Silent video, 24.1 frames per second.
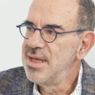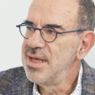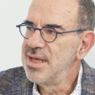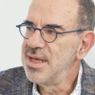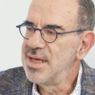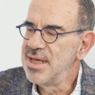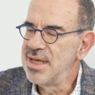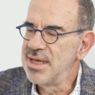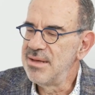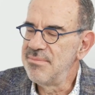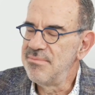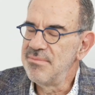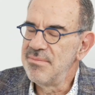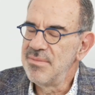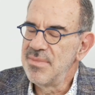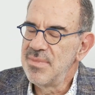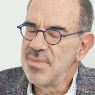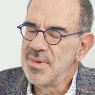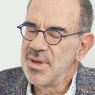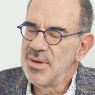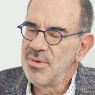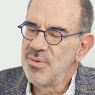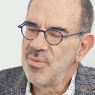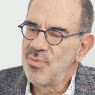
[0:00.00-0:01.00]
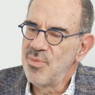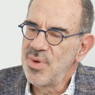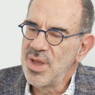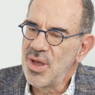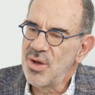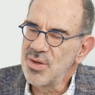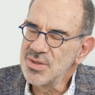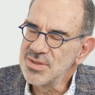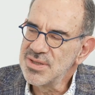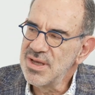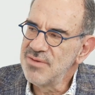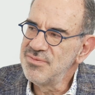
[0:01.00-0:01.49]
Um, we
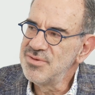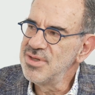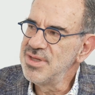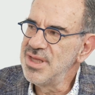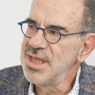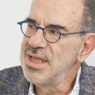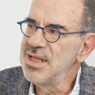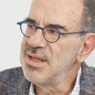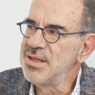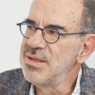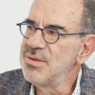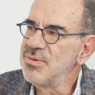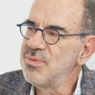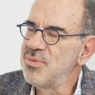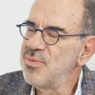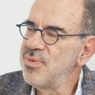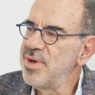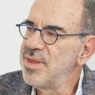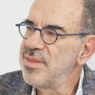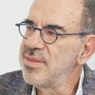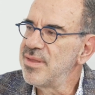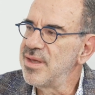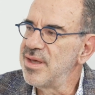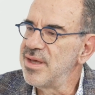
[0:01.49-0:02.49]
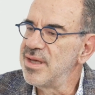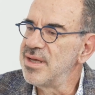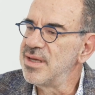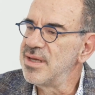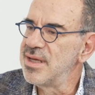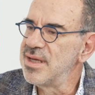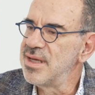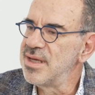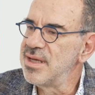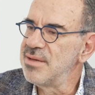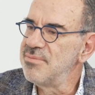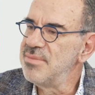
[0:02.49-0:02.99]
also have to deal with
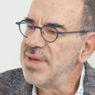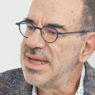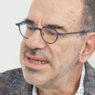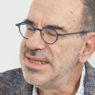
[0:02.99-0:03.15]
a, um,